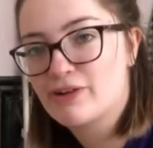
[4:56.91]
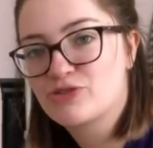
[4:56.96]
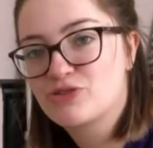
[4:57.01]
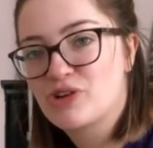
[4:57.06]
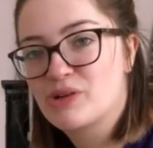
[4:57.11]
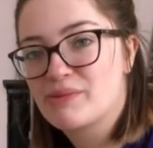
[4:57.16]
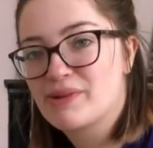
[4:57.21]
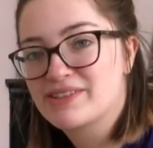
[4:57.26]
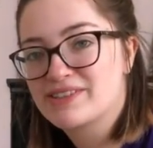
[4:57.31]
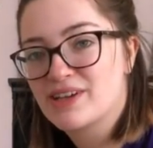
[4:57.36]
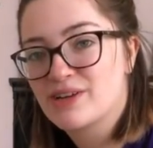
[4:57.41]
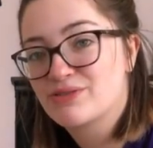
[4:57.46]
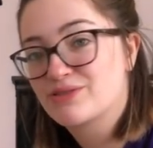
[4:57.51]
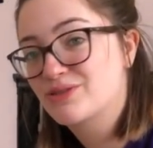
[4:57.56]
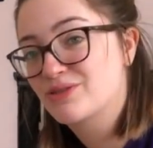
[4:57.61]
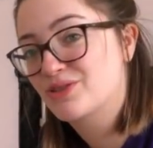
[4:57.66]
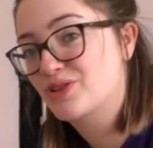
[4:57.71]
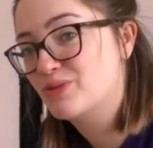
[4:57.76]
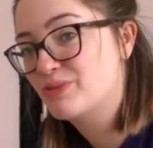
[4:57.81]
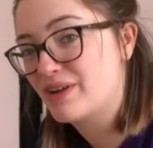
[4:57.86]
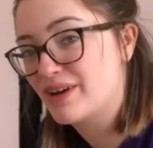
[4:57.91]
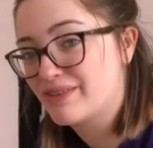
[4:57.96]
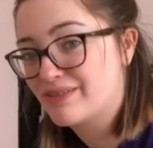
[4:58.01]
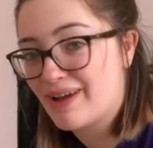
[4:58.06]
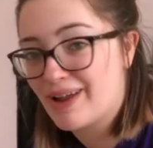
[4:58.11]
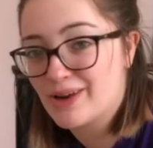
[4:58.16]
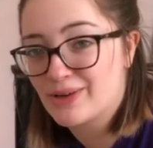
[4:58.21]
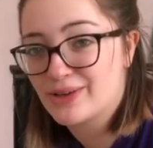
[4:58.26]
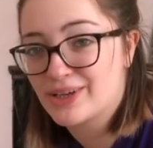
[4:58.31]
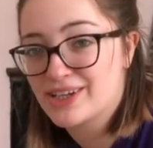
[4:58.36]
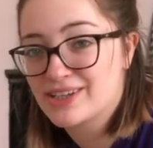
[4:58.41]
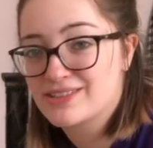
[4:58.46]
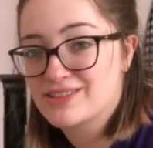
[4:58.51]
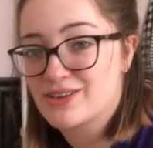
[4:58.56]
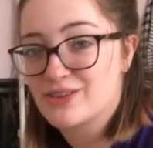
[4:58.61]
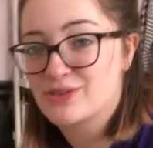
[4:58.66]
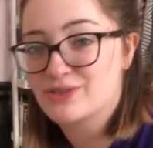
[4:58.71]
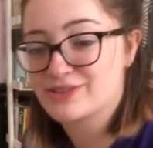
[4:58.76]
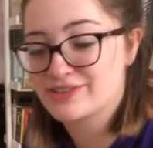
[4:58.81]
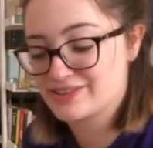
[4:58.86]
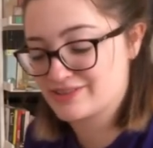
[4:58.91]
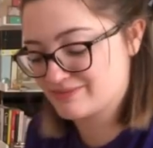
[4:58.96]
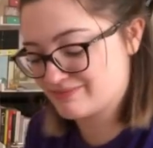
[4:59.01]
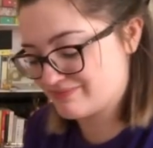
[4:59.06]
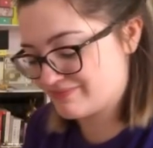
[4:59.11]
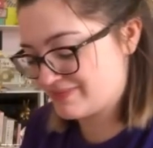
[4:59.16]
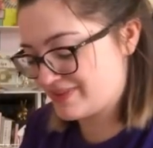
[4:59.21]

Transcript: I'll treat myself to a new pair of Hello Kitty socks.